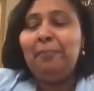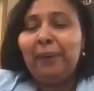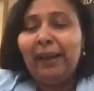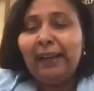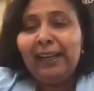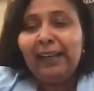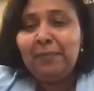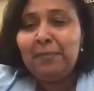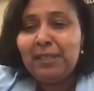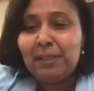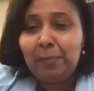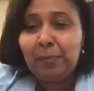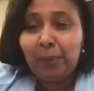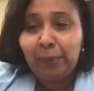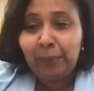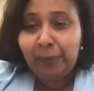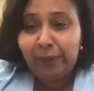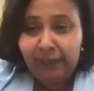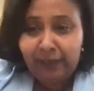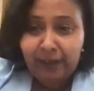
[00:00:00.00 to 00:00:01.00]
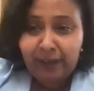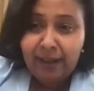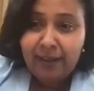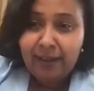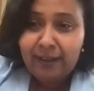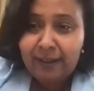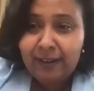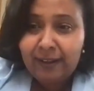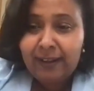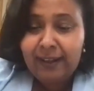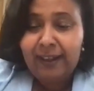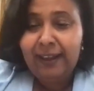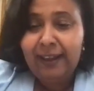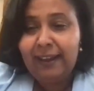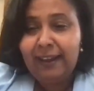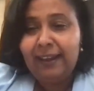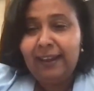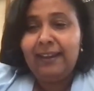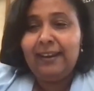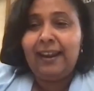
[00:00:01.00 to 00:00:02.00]
my name is Baritta
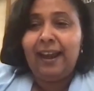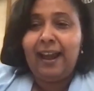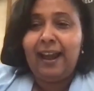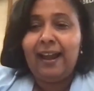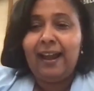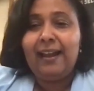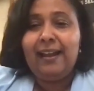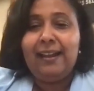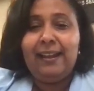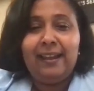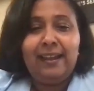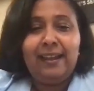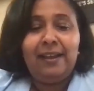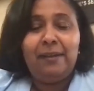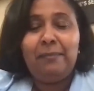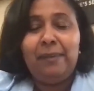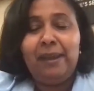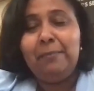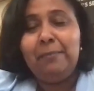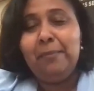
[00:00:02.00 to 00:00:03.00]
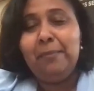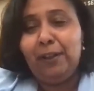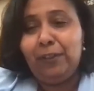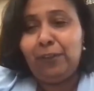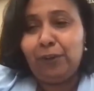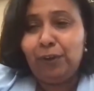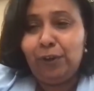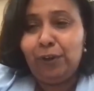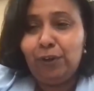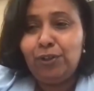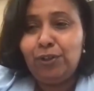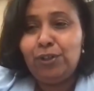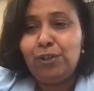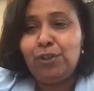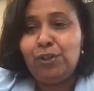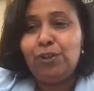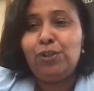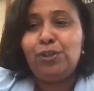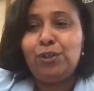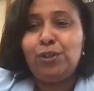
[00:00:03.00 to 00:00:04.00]
and I am a mother to
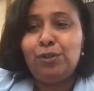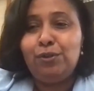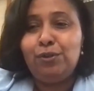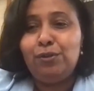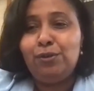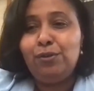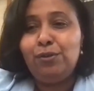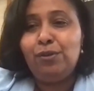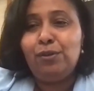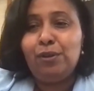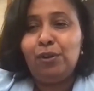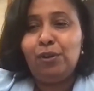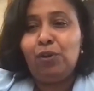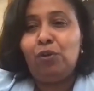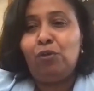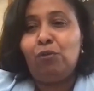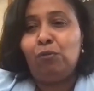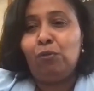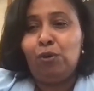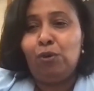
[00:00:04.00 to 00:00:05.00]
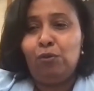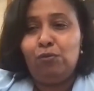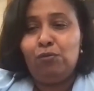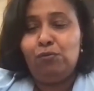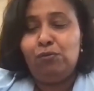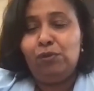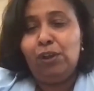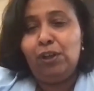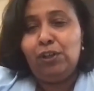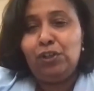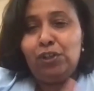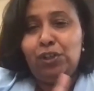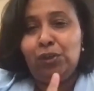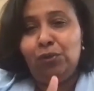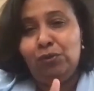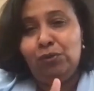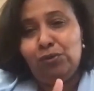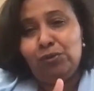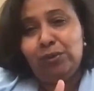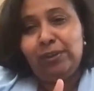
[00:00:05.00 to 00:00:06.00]
two grown
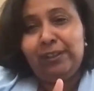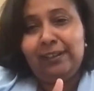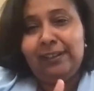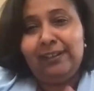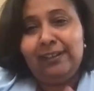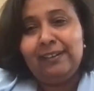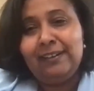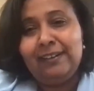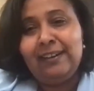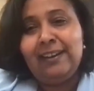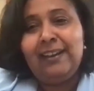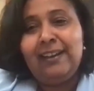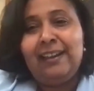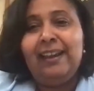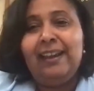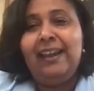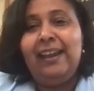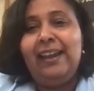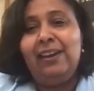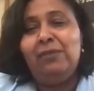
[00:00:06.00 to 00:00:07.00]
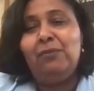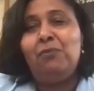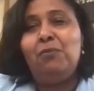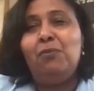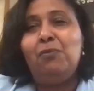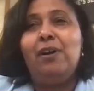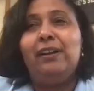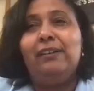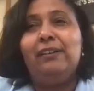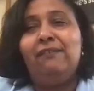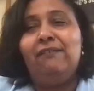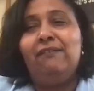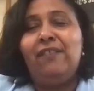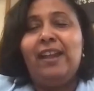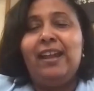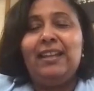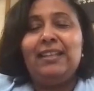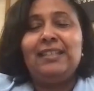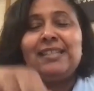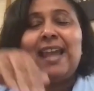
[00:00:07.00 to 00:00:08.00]
children and one
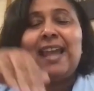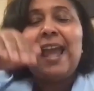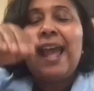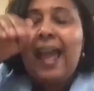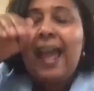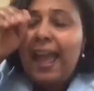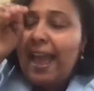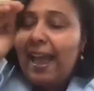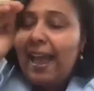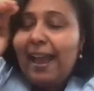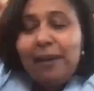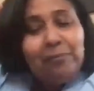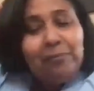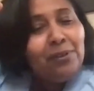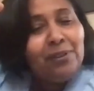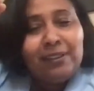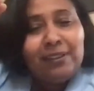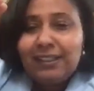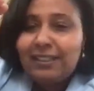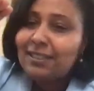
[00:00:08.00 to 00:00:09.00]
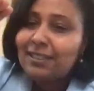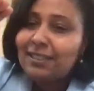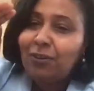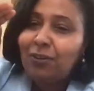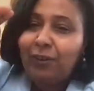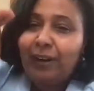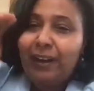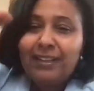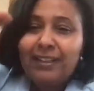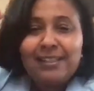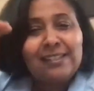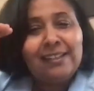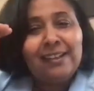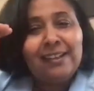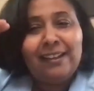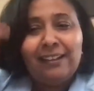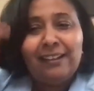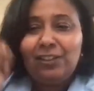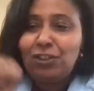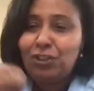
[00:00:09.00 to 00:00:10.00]
fantabulous
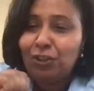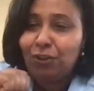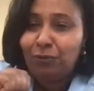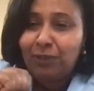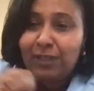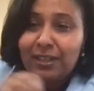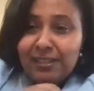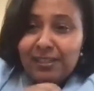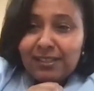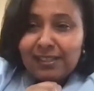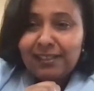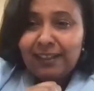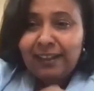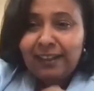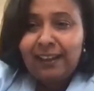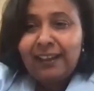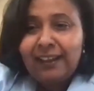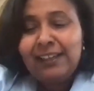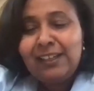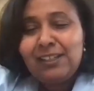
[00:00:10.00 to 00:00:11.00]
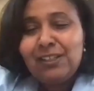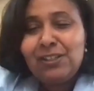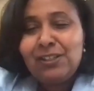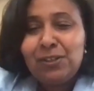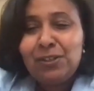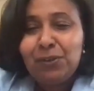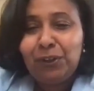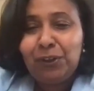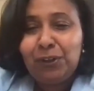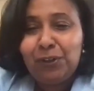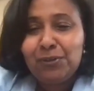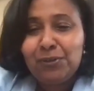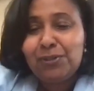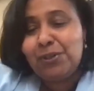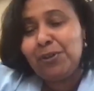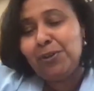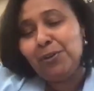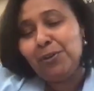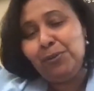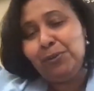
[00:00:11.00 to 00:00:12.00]
grandson, Jonas. He's 2 years
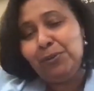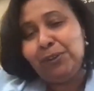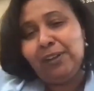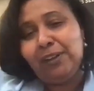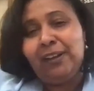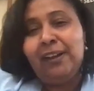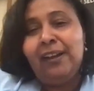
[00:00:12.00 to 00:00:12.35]
old.